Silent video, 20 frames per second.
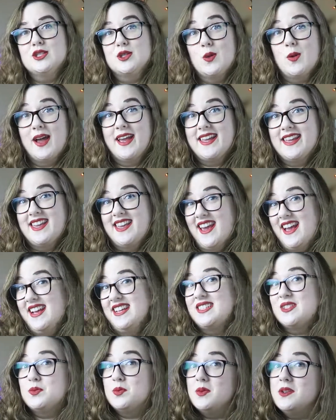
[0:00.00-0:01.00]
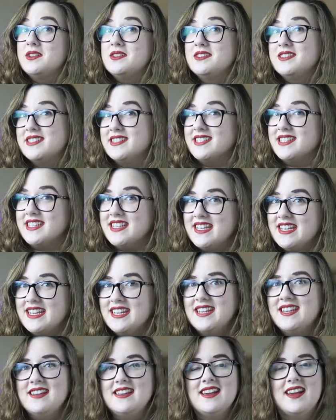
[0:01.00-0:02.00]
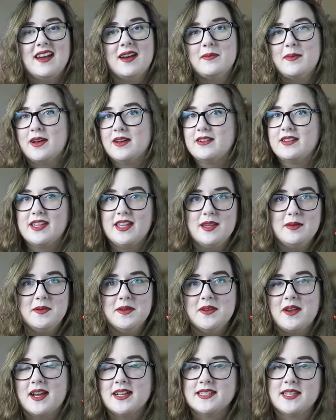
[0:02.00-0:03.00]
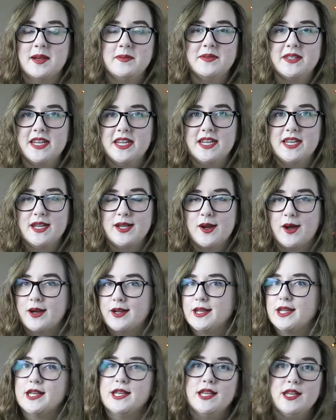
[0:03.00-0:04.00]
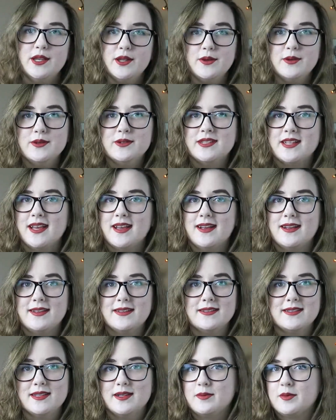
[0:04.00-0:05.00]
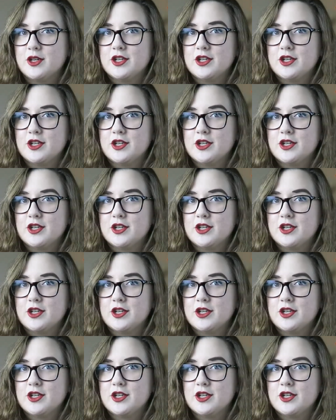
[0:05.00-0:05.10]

So I guess we'll see. I'll keep you guys updated on any news as it